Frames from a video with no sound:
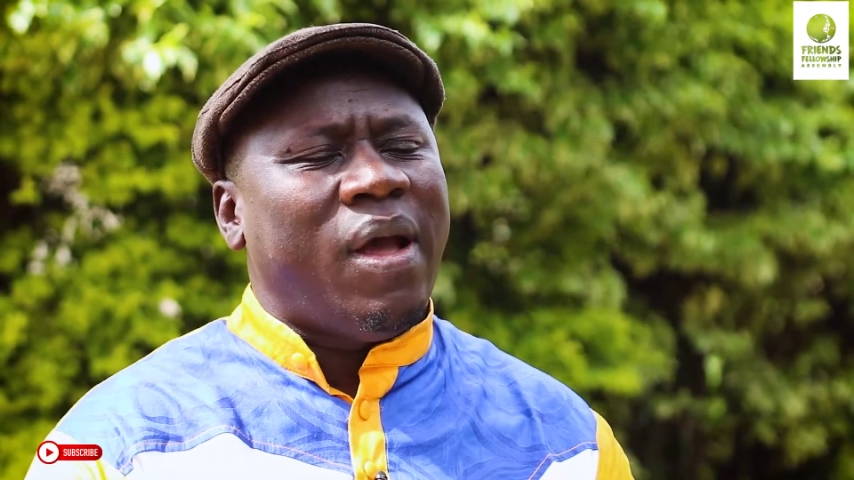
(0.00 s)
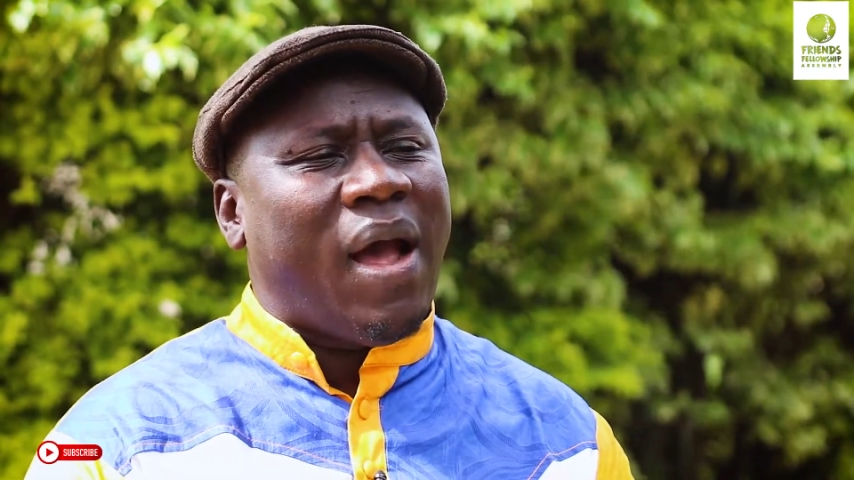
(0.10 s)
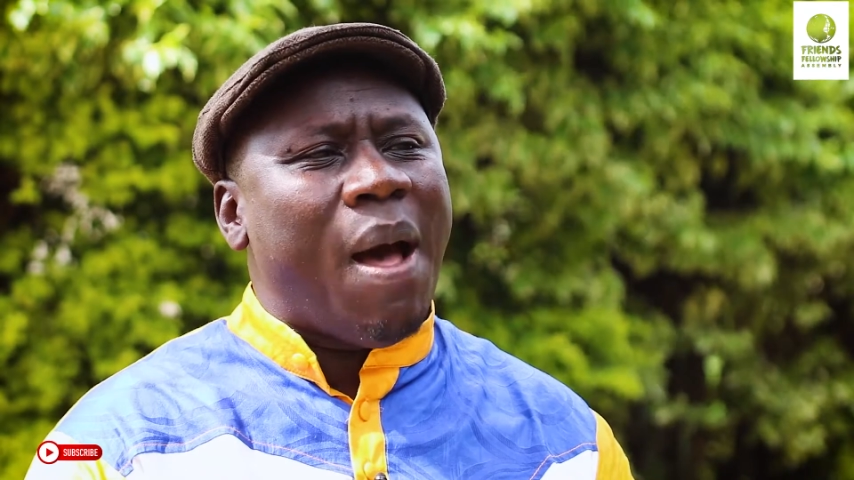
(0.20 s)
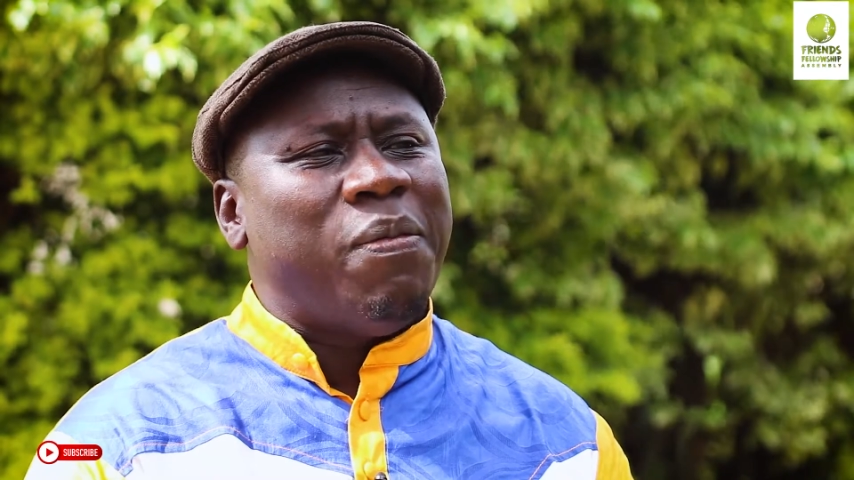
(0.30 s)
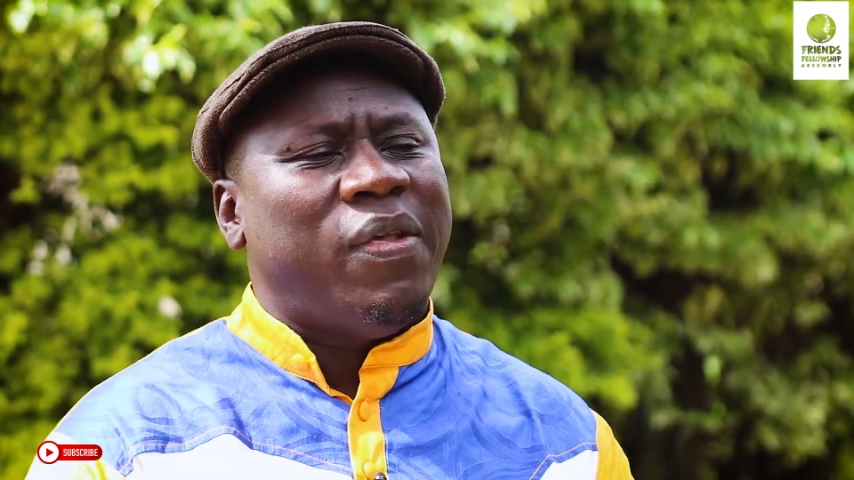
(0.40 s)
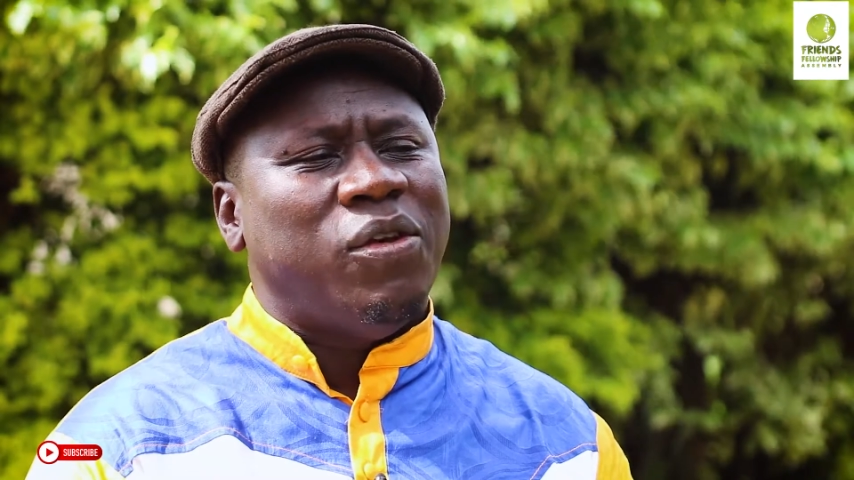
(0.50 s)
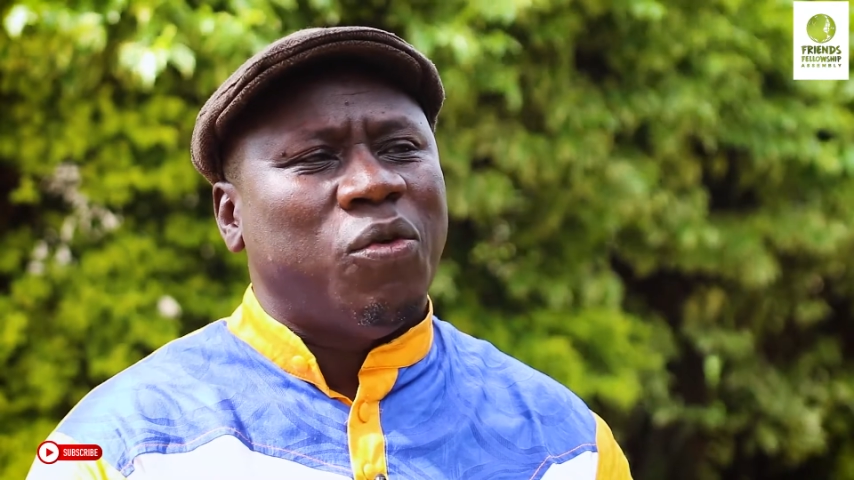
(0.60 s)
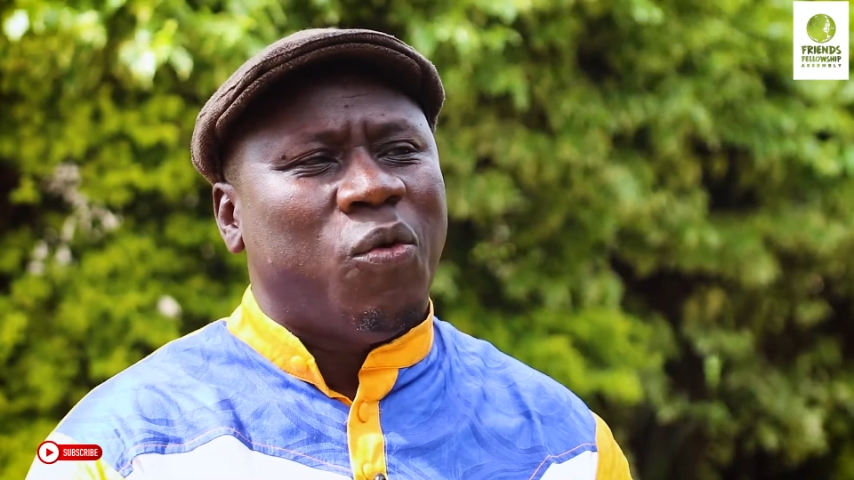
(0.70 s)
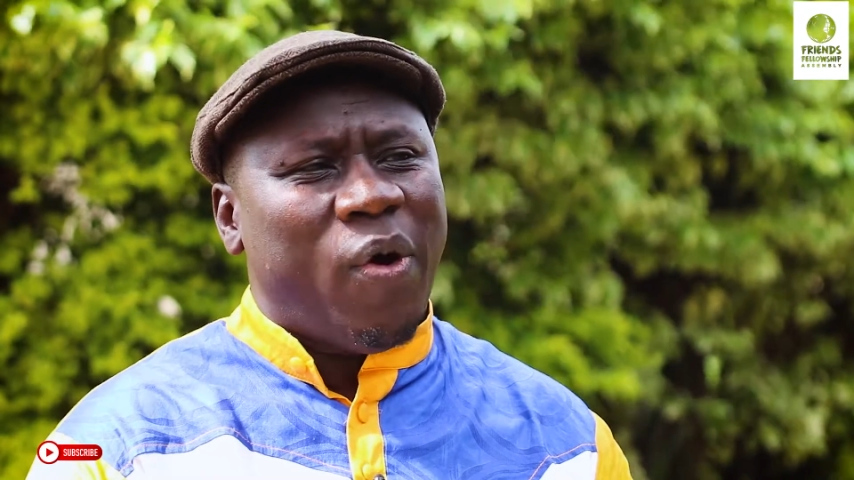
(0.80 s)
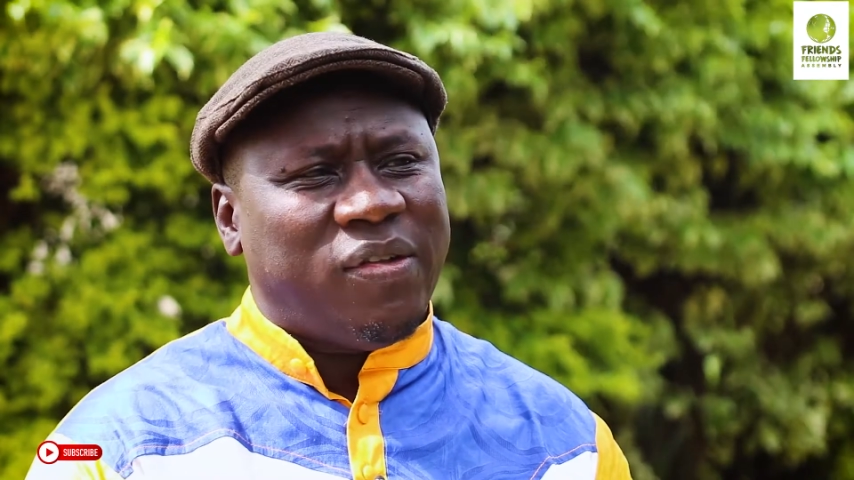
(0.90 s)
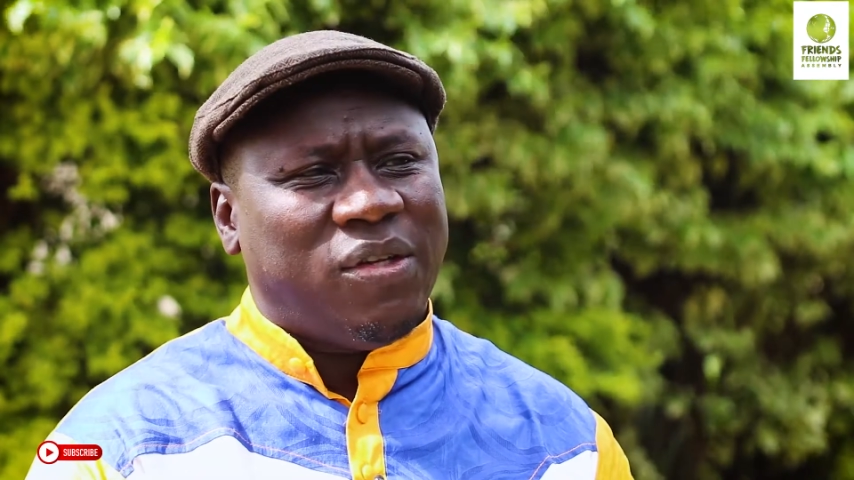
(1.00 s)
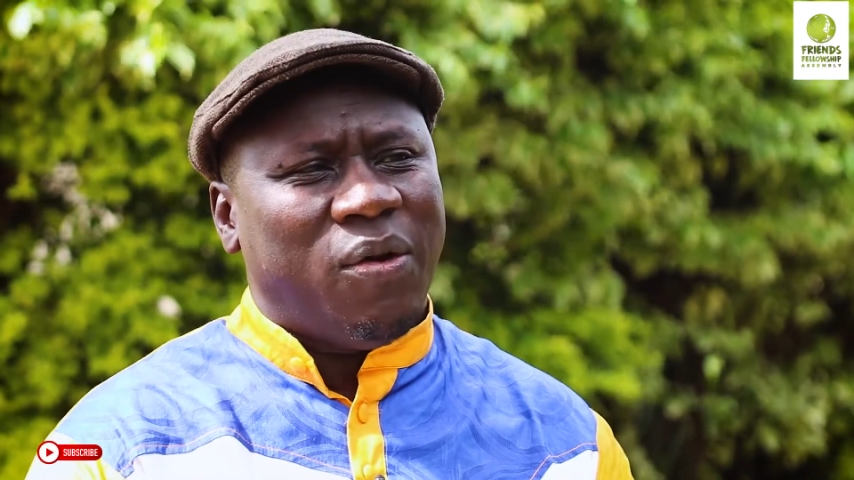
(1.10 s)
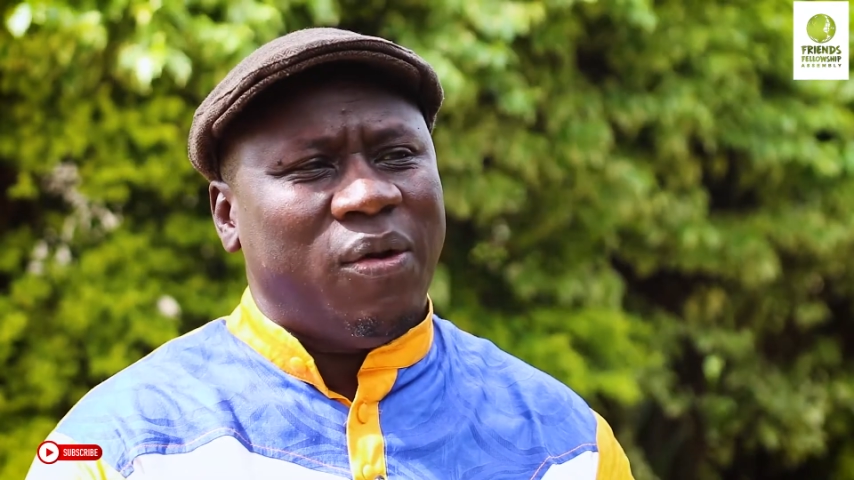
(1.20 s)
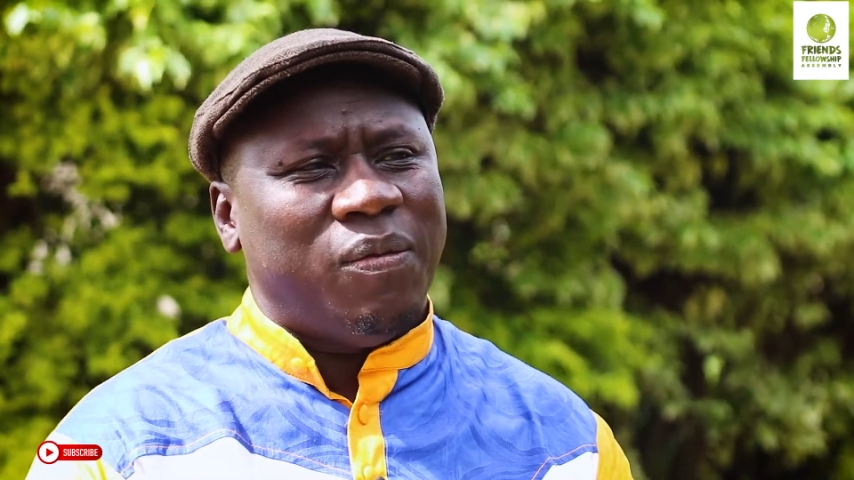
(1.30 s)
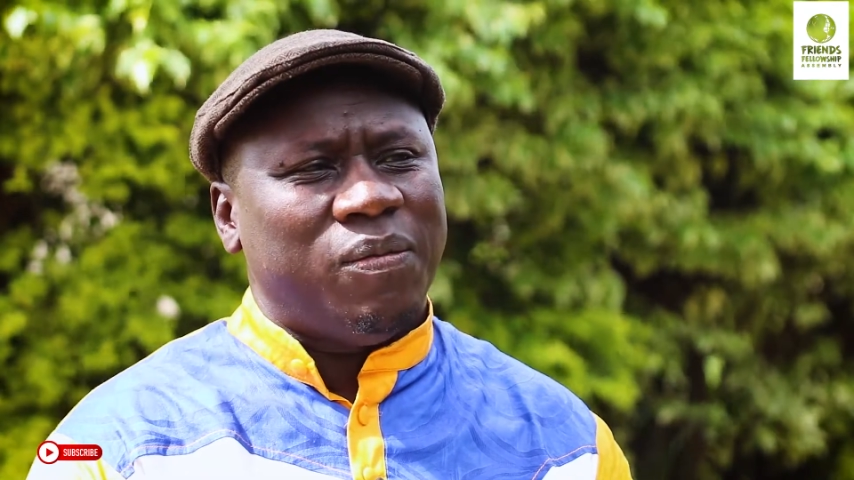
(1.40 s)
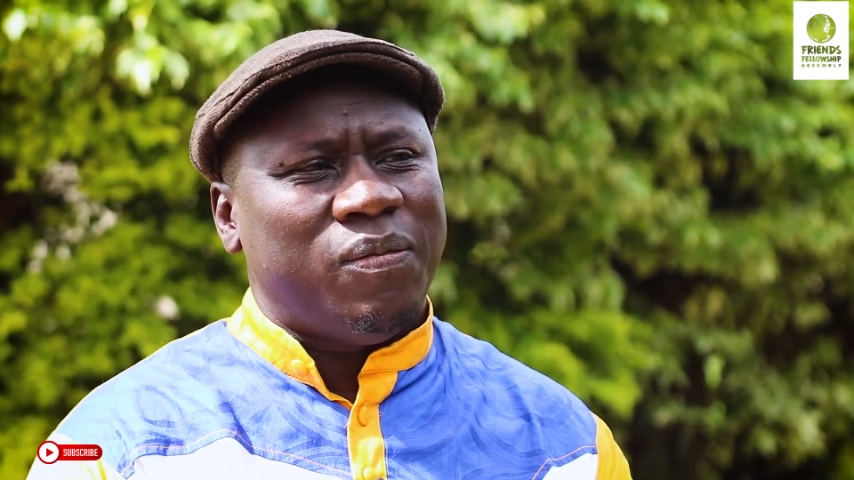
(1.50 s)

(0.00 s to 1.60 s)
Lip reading: comes into question.